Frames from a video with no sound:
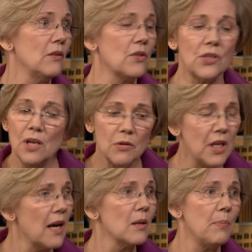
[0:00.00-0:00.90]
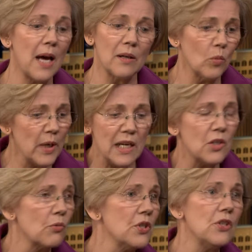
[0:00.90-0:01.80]
There's no doubt about it. We
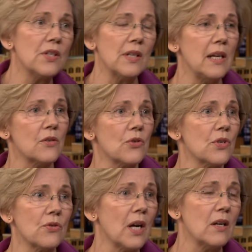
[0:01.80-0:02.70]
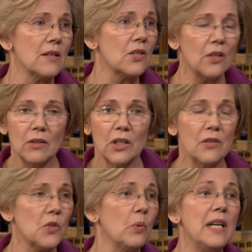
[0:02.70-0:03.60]
need to reduce the interest rate on student
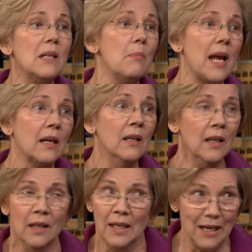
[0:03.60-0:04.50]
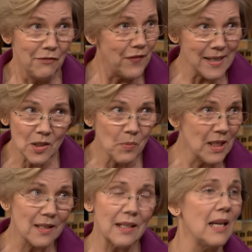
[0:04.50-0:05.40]
loans. We need to make
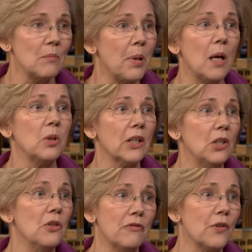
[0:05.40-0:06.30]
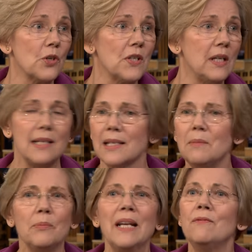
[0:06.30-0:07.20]
investments in public universities
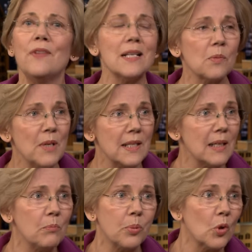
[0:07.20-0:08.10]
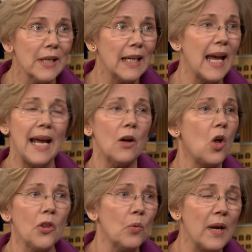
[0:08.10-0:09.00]
and investments in pre K
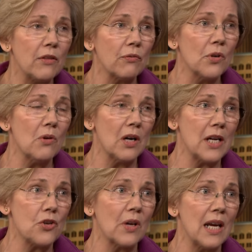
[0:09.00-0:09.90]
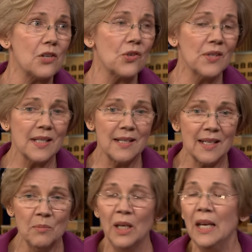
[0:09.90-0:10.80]
all the way through our educational
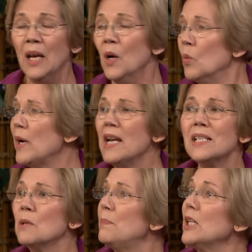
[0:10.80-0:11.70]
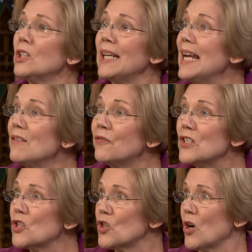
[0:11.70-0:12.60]
system. We need to build
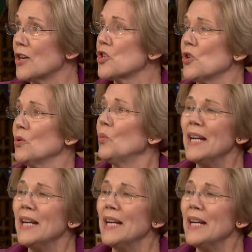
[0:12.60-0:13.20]
infrastructure.